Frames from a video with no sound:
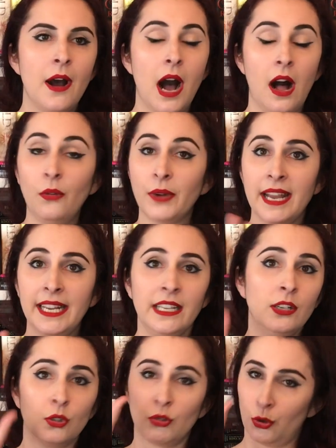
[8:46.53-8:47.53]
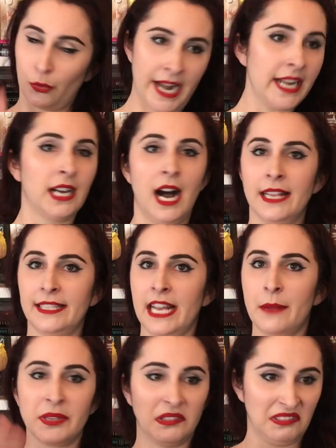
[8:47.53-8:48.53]
Already, great
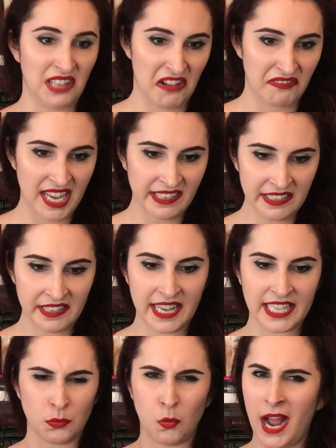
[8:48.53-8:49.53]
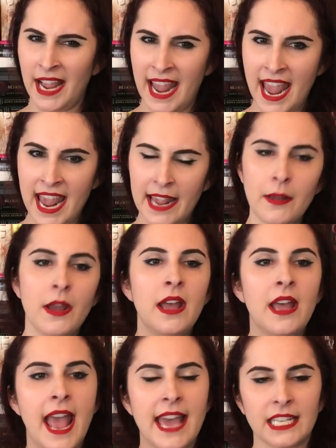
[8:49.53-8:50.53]
concept, love it. It's YA,
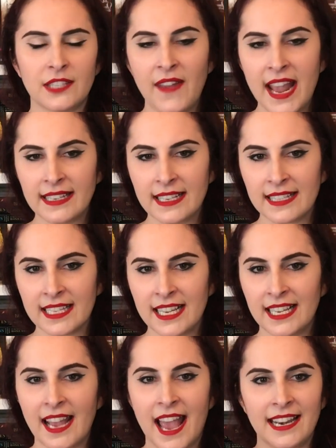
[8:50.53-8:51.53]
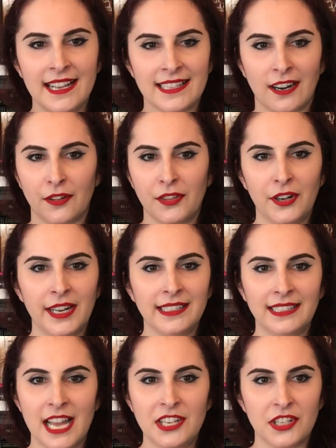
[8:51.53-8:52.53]
and it's fantasy, and it's Arthurian
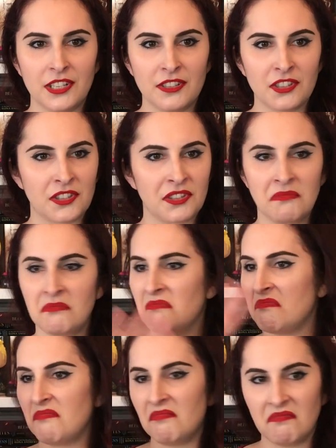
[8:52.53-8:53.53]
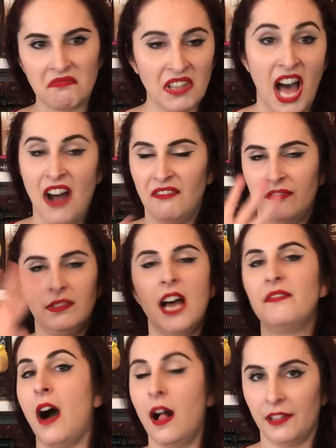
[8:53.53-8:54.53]
legends. Love
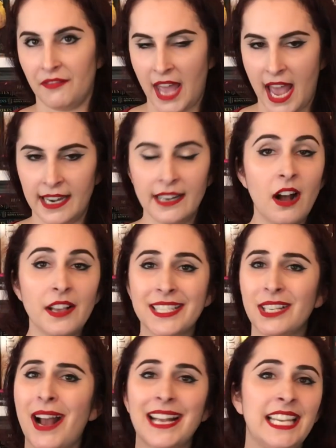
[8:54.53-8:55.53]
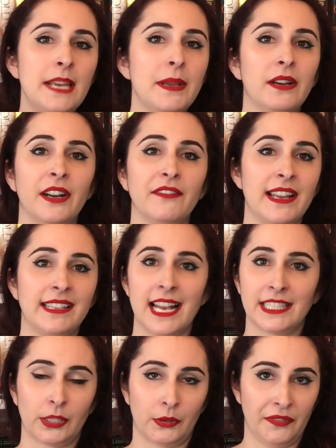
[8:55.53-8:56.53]
all of that. And also, I keep hearing
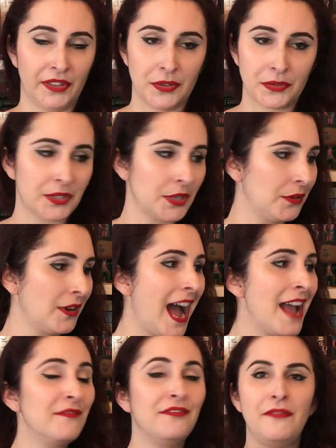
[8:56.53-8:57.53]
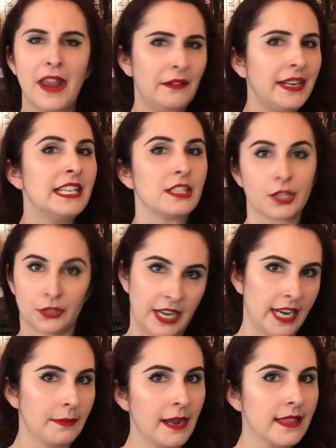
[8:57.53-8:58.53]
fantastic reviews, so I'm very
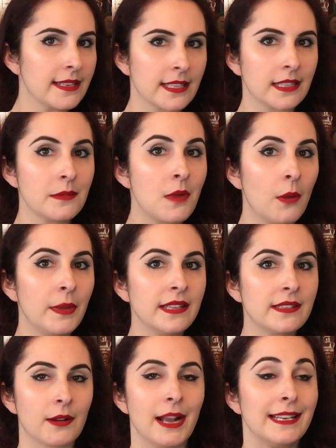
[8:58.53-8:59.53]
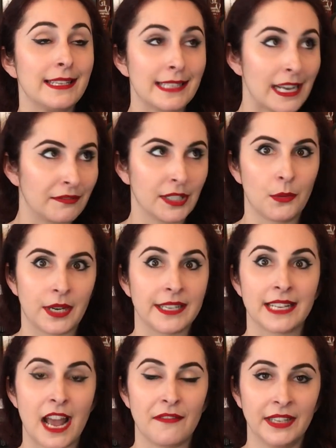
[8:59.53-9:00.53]
intrigued by this at the moment, so I definitely want to
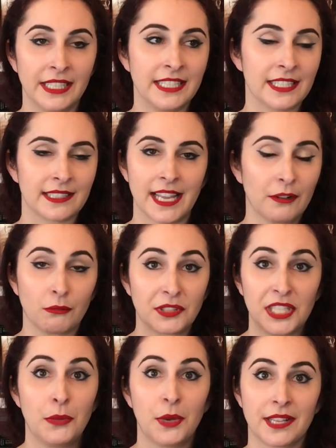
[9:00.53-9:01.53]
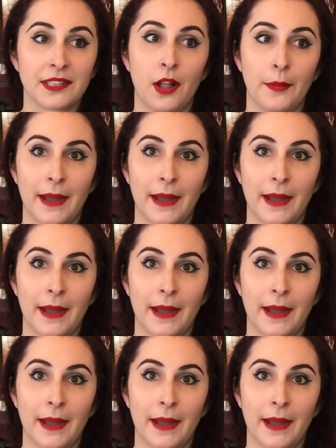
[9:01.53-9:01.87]
dive in and just, like, see what it's all